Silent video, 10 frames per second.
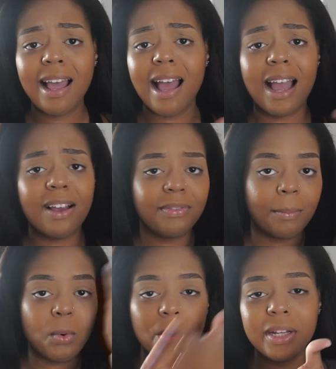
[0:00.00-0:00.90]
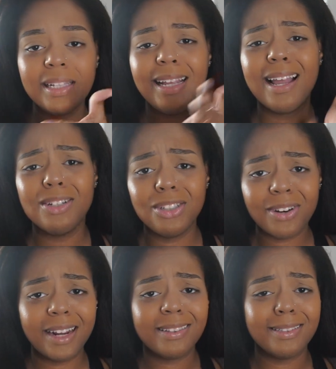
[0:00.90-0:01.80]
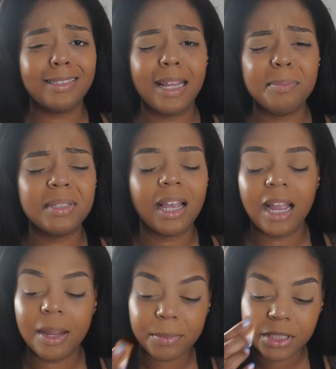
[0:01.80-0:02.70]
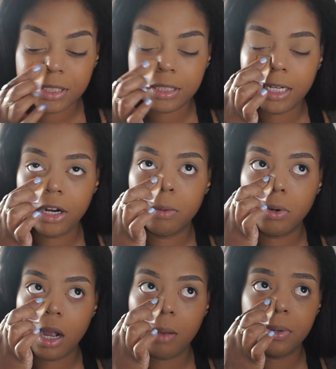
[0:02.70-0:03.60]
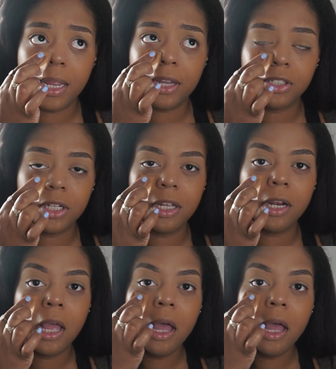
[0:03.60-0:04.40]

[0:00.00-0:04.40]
I'm oily and dry at the same time, which is a terrible combination.